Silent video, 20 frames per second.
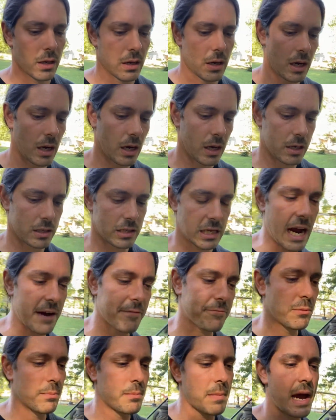Because
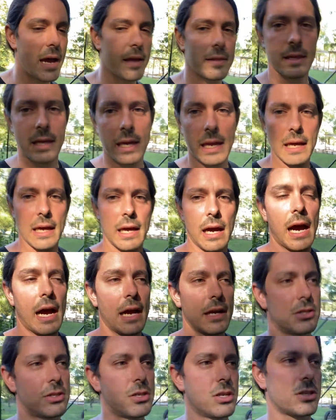after Matt, then
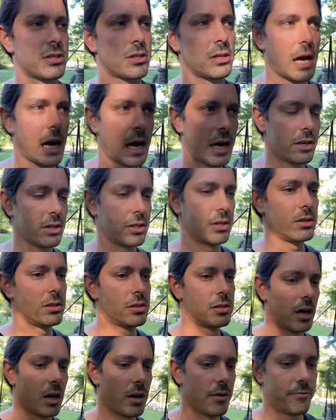I
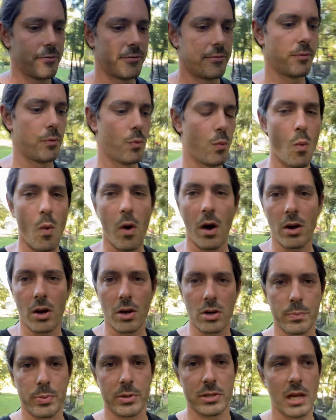dove
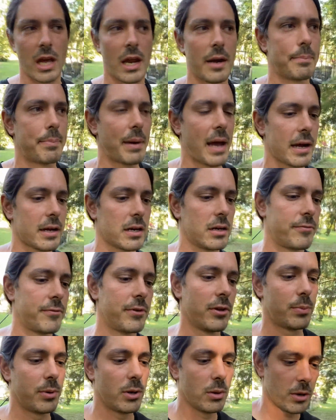100% back into
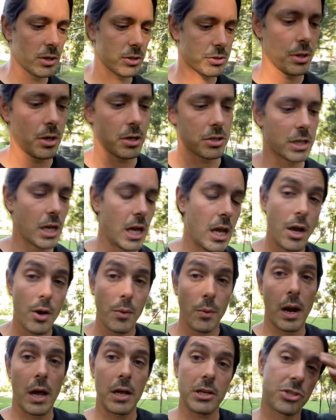Filipino martial arts.
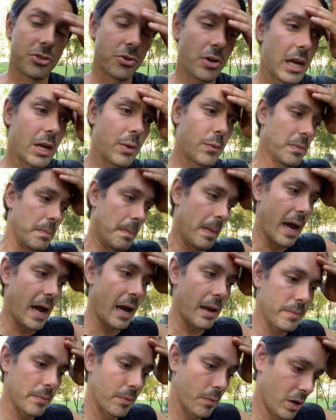When I was training with
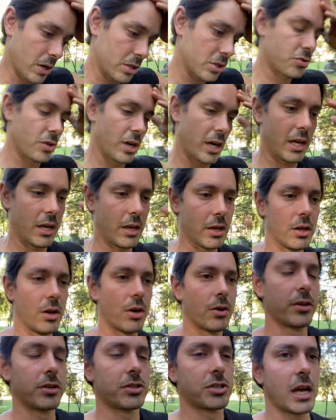Matt, when I was training,
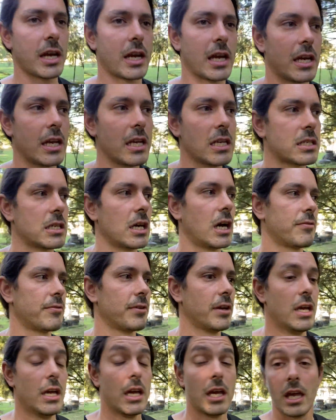the JKD stuff,
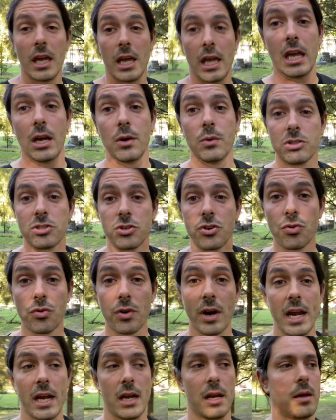it was
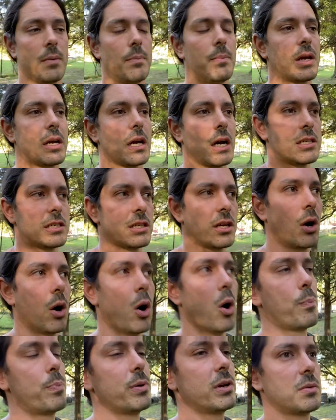great because it
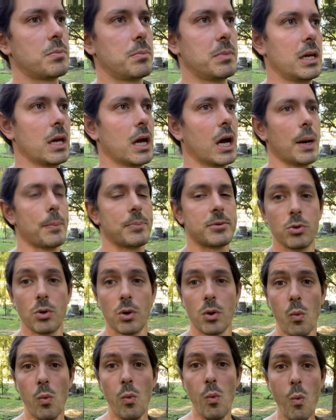opened me up to
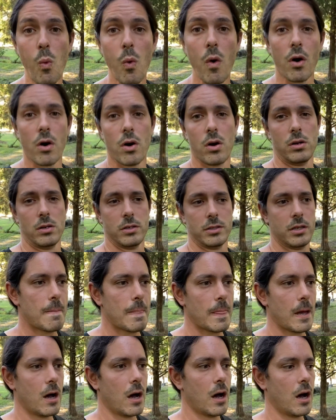a world
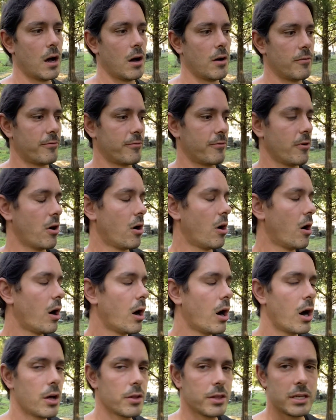of
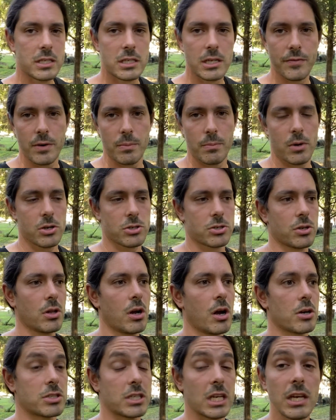all these different martial
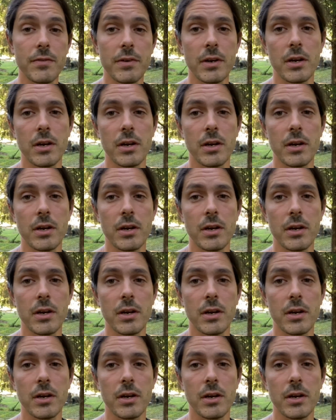arts. Even